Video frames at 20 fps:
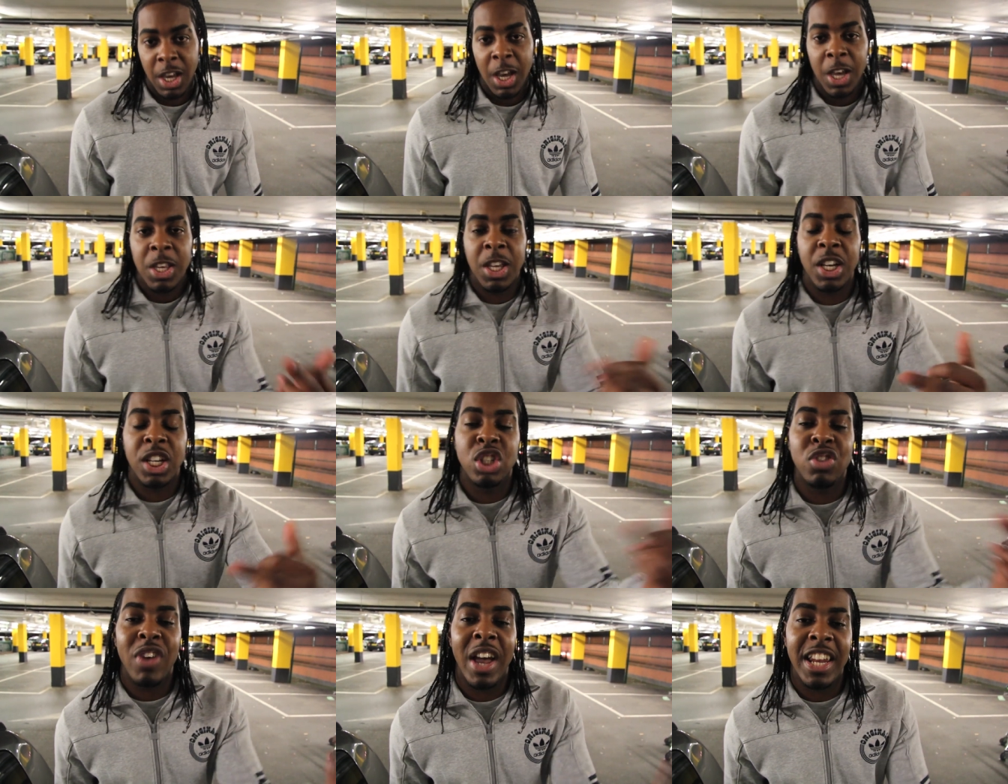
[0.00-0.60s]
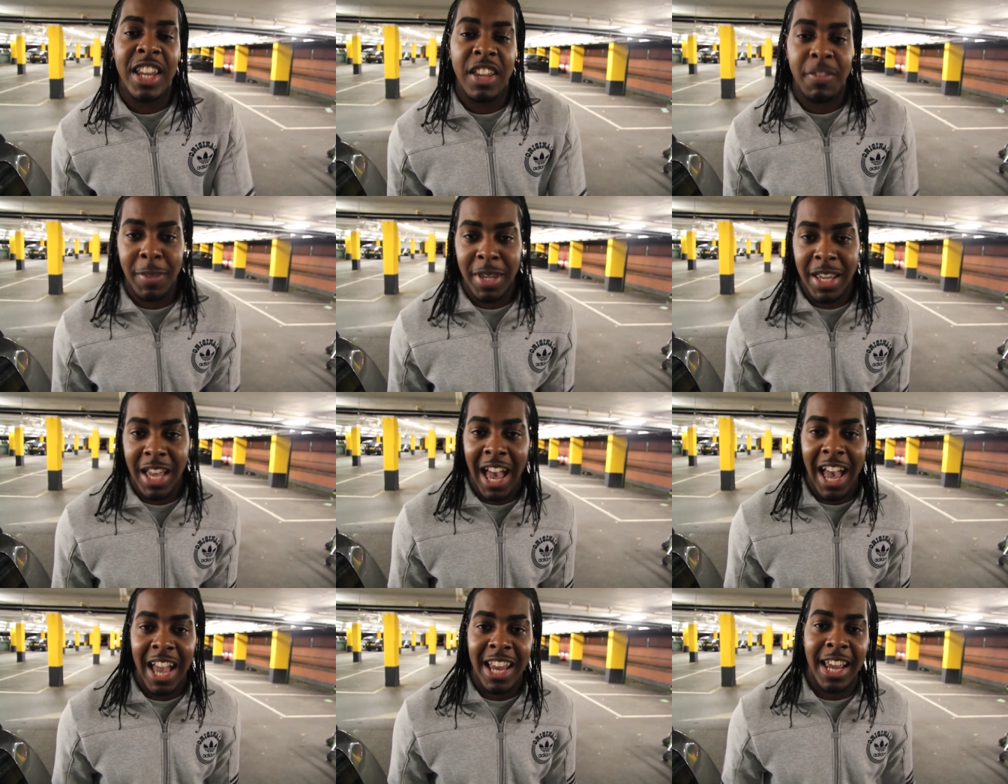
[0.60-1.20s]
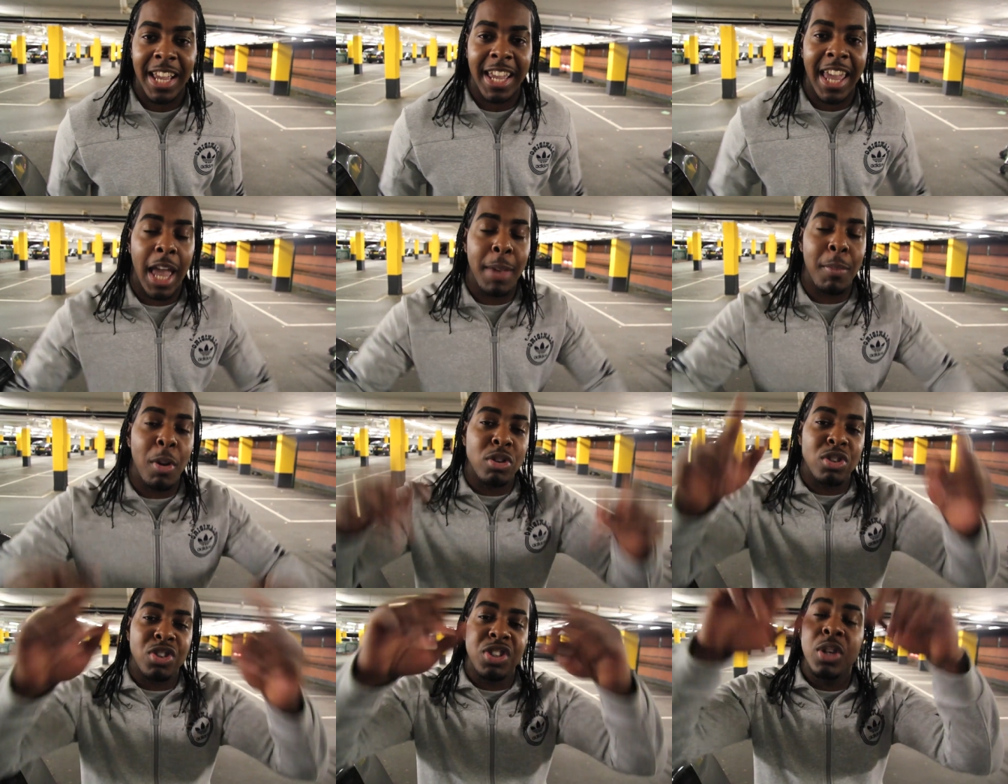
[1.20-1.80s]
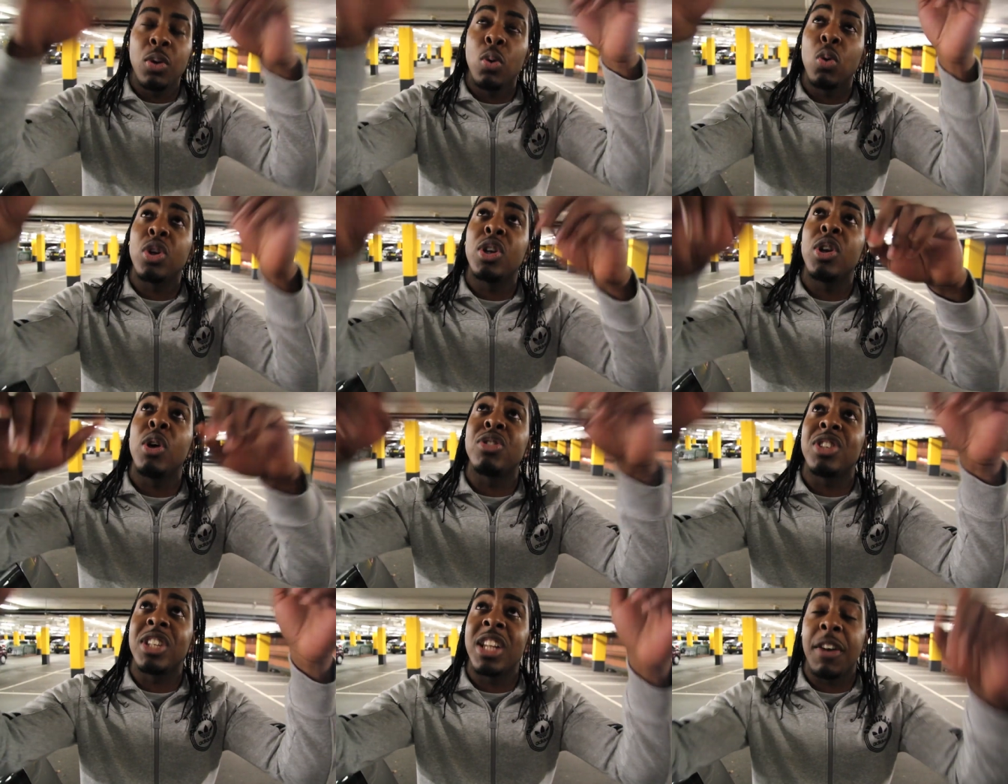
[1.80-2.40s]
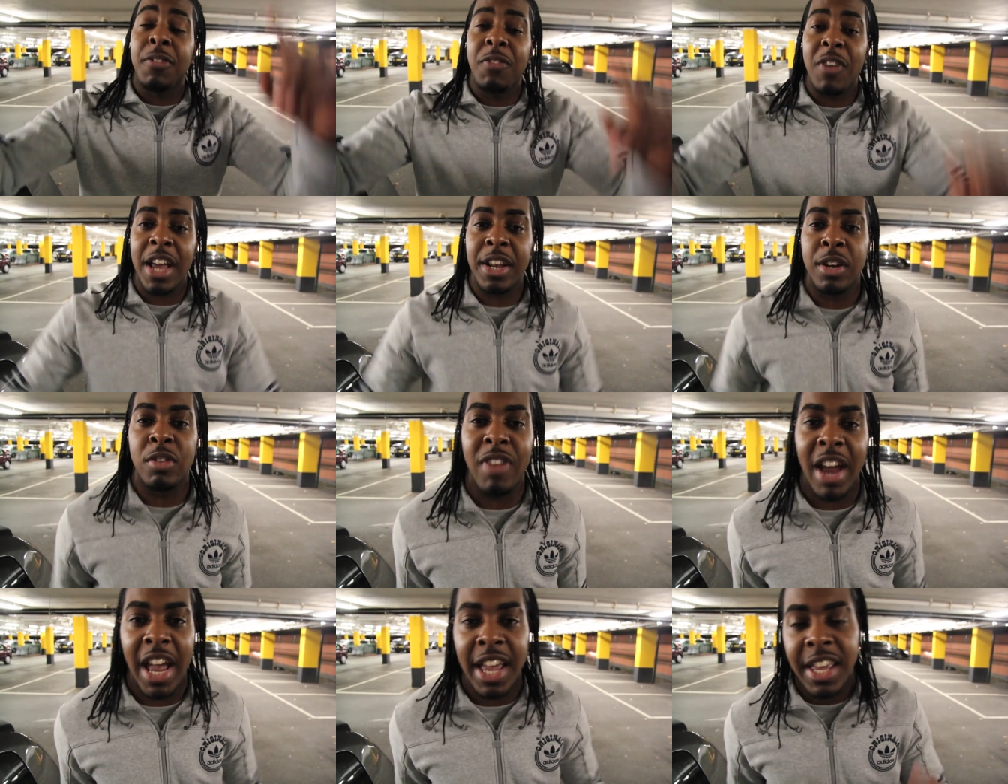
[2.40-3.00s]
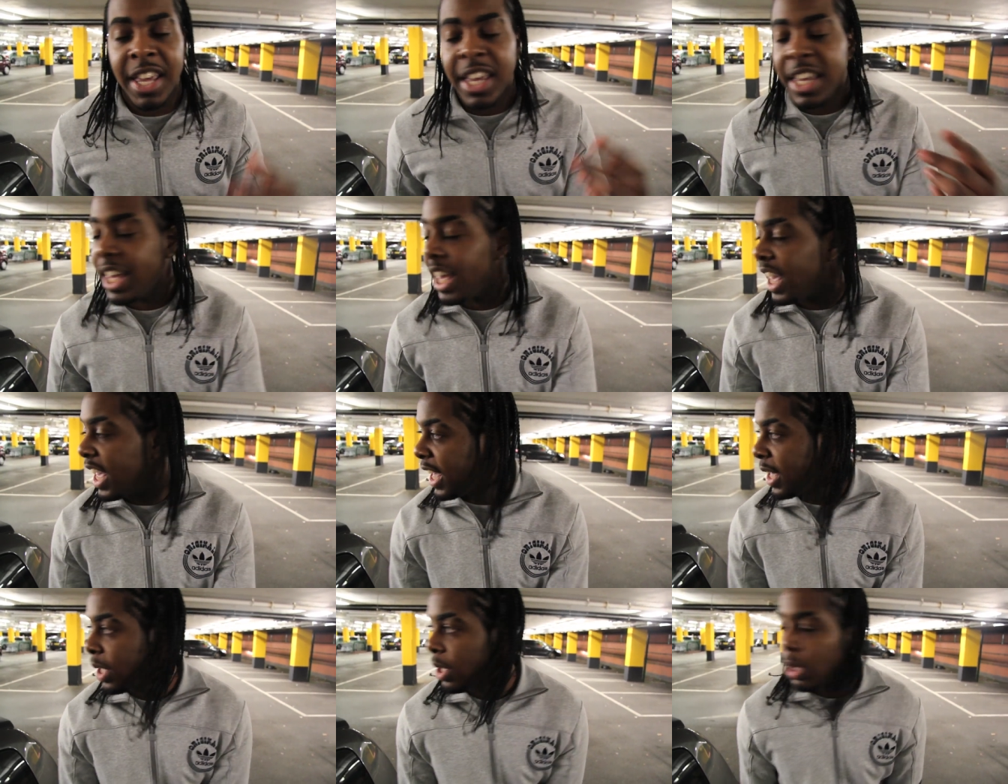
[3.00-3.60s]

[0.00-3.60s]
You can try leave me out of the game. I'll just sing all the notes till I find the right key.